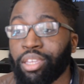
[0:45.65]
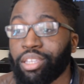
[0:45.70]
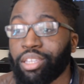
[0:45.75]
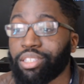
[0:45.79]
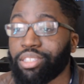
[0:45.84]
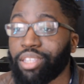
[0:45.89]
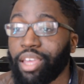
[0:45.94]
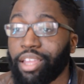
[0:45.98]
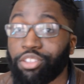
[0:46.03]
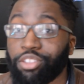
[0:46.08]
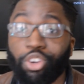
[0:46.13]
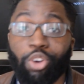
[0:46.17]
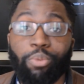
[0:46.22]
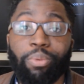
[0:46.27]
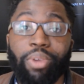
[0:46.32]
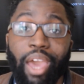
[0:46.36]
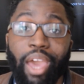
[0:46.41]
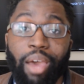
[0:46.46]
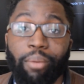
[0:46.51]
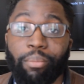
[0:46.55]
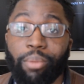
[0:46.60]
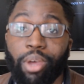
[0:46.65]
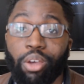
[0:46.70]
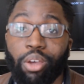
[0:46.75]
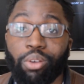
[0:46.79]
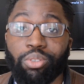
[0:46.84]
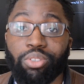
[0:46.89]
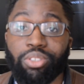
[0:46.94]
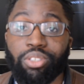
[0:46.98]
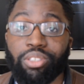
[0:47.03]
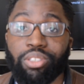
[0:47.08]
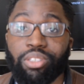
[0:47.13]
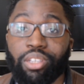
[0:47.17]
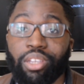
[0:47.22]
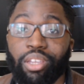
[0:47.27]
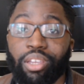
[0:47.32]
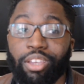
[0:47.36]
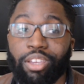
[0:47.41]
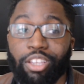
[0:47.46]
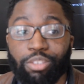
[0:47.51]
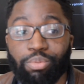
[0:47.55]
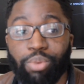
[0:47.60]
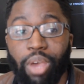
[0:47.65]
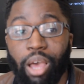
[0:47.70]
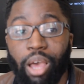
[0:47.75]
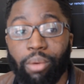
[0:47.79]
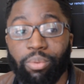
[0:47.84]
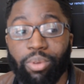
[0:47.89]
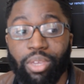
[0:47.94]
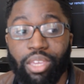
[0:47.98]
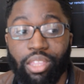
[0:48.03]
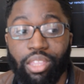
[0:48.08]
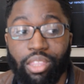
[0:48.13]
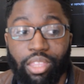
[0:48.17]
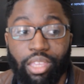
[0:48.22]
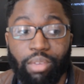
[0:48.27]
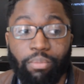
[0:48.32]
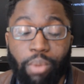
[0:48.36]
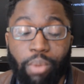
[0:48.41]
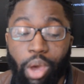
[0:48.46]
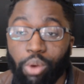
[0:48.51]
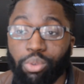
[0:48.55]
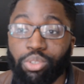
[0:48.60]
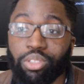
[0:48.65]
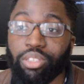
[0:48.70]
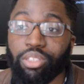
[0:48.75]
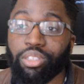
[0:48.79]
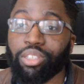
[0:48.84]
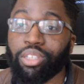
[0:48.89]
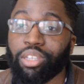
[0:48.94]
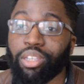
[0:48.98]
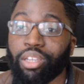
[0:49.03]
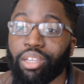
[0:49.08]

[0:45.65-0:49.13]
is that Dolby Atmos is probably the most